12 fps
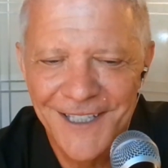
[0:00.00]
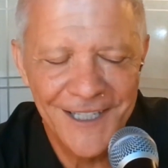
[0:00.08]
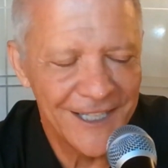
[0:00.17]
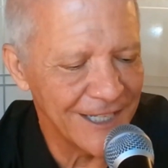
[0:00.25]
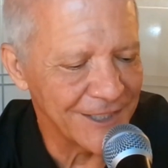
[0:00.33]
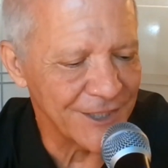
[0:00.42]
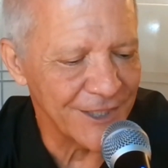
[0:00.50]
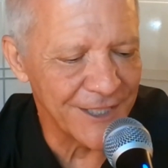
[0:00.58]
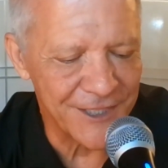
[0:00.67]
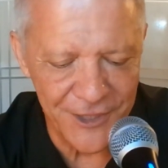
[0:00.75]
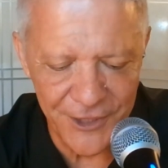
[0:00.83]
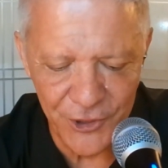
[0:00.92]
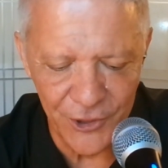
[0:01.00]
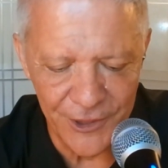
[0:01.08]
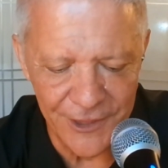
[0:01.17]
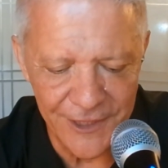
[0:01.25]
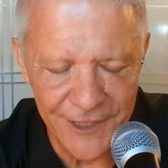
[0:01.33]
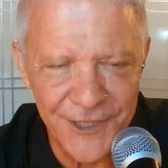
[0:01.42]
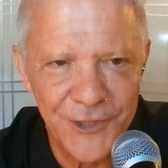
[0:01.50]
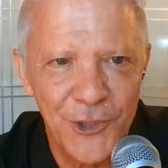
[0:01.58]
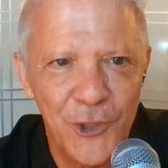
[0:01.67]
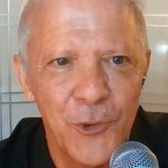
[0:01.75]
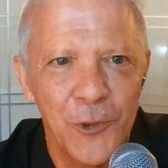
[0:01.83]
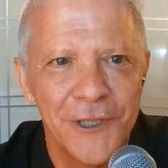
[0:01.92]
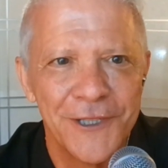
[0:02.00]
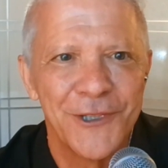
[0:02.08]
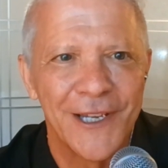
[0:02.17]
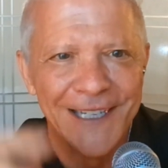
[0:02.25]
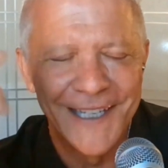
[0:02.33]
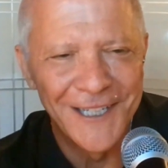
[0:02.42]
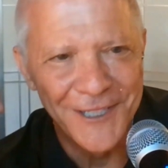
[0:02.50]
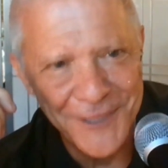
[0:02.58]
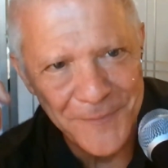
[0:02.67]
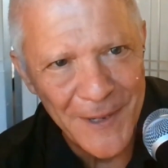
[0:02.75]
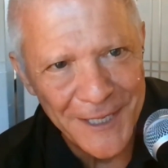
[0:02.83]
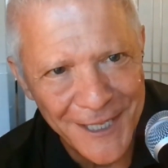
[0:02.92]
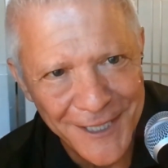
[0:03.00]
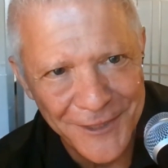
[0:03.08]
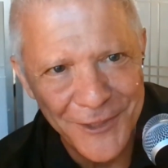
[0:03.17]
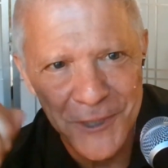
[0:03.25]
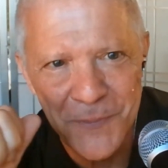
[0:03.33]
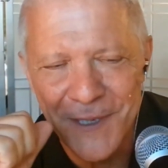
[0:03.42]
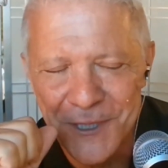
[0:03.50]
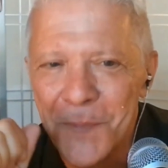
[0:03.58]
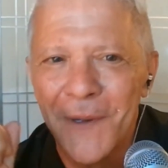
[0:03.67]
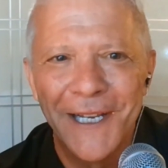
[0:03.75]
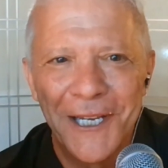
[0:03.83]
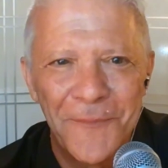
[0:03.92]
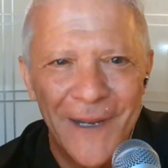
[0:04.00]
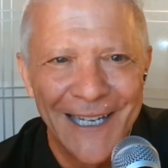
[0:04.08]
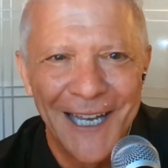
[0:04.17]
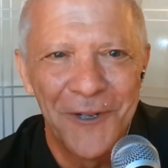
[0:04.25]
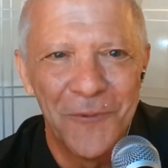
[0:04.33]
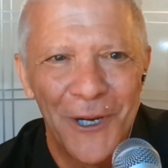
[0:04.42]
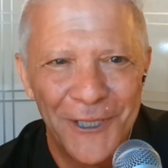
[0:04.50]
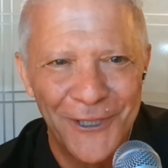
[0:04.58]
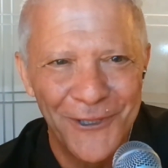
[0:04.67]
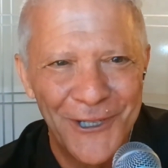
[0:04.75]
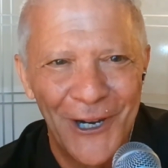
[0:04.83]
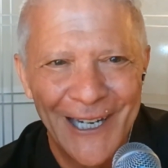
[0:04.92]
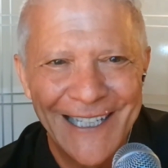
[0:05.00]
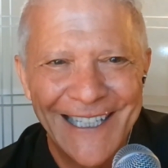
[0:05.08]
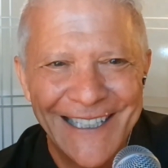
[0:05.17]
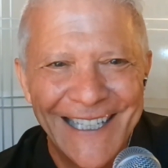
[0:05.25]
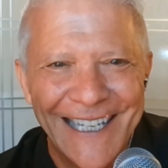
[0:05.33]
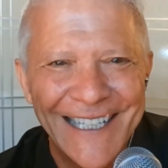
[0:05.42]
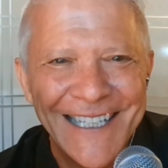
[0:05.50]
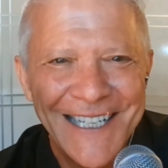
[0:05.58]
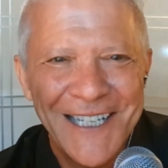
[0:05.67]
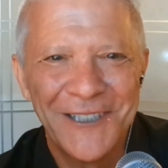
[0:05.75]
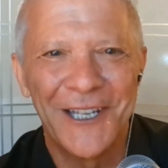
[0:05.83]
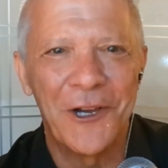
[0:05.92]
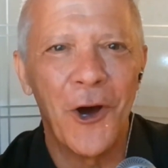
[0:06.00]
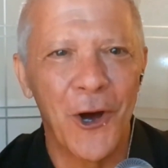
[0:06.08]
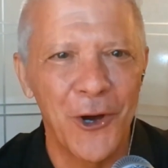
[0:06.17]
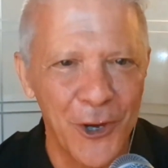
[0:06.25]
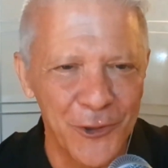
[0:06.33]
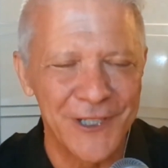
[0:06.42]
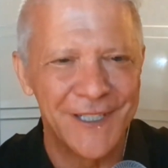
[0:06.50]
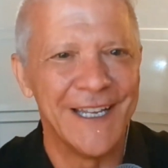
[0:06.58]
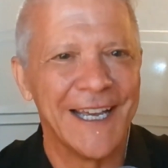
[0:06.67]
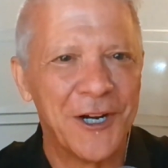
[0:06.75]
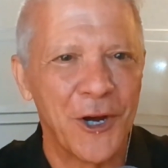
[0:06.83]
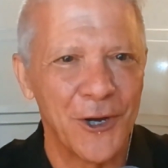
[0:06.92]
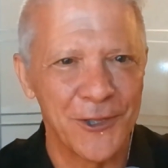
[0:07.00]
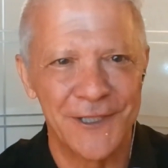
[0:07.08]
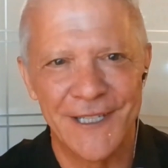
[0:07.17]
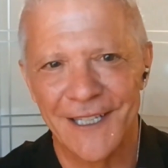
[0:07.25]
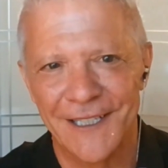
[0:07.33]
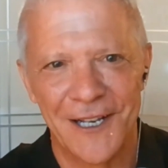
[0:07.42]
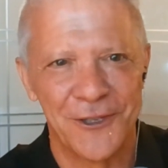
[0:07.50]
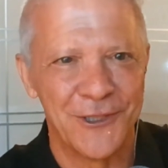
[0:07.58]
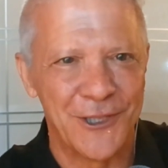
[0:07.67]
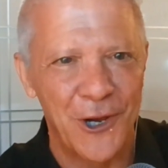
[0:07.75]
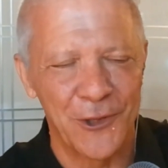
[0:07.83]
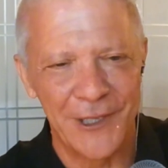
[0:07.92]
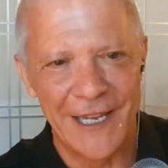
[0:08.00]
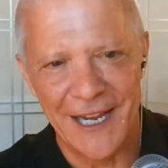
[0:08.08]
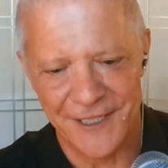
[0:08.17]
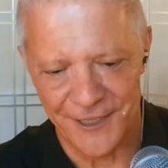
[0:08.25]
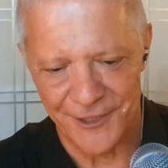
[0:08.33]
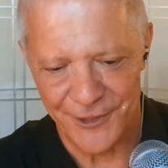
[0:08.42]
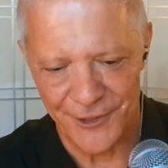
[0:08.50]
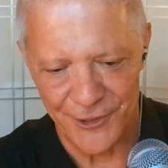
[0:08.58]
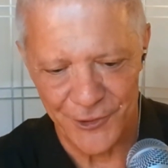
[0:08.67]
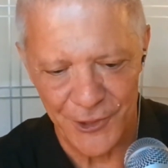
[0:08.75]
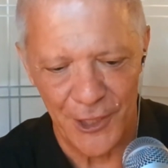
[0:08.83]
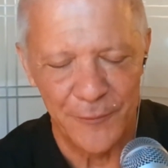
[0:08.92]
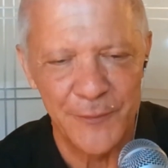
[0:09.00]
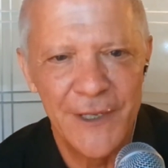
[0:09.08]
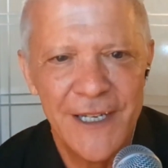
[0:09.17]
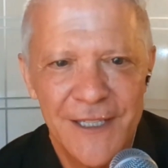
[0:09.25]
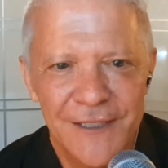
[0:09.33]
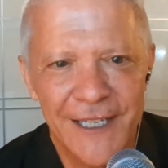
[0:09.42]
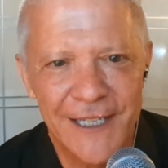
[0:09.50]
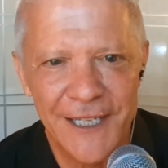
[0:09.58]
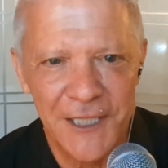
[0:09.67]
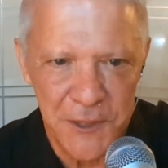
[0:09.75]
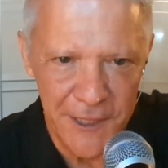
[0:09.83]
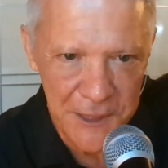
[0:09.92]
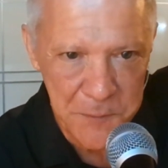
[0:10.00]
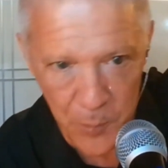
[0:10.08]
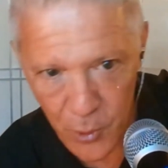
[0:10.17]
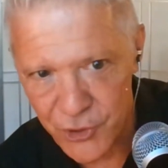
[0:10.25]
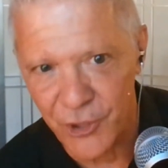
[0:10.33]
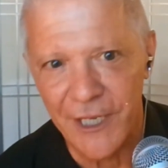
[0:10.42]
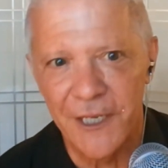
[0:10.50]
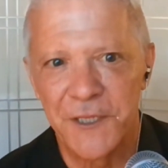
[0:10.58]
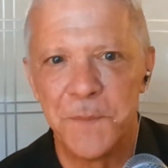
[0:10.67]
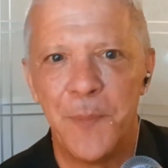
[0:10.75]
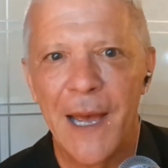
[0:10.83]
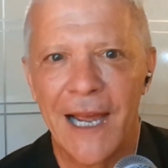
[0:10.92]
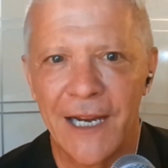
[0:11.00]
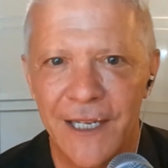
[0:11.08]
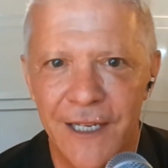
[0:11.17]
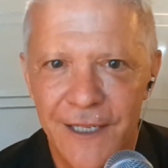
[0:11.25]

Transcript: It's such a cool insight, and it's been spinning in my head while you're talking that like all this data, all the technology, all the access to stuff, like it's pushing us back